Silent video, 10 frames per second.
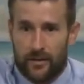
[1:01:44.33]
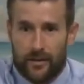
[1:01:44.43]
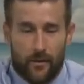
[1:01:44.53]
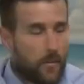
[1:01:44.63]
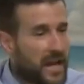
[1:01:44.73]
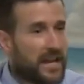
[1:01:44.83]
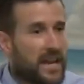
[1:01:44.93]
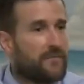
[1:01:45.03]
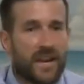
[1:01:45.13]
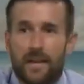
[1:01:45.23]
But if
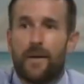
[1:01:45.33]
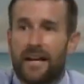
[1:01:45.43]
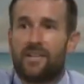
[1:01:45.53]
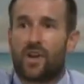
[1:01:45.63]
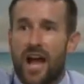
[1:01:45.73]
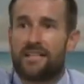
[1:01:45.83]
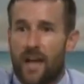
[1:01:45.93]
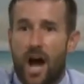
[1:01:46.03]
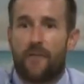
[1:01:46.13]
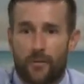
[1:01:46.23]
anybody tries to
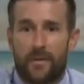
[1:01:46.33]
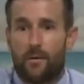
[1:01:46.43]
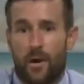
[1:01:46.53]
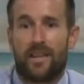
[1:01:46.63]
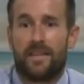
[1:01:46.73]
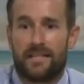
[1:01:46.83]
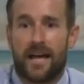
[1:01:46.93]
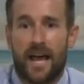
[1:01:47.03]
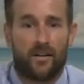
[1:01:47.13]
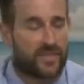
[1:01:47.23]
offer me one of these
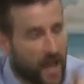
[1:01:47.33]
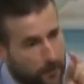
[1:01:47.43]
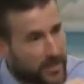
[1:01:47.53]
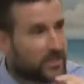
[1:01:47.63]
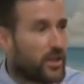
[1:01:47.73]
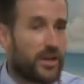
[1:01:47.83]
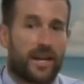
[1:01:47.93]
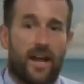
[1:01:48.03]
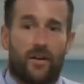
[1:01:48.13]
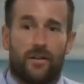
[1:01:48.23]
titles, I'm going to turn it
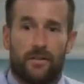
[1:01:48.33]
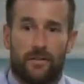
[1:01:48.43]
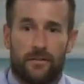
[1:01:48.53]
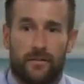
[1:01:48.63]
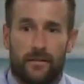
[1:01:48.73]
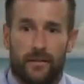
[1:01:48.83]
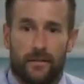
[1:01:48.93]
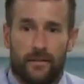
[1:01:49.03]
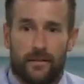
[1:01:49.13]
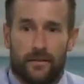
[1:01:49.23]
down.
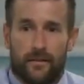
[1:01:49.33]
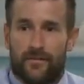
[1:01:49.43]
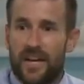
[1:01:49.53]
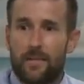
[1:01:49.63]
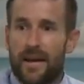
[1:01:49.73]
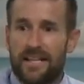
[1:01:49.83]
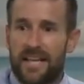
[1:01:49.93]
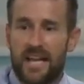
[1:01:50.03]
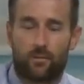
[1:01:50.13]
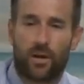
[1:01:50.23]
If anybody
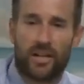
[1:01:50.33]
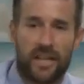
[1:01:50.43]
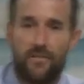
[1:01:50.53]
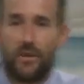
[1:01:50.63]
says, we're going to give you an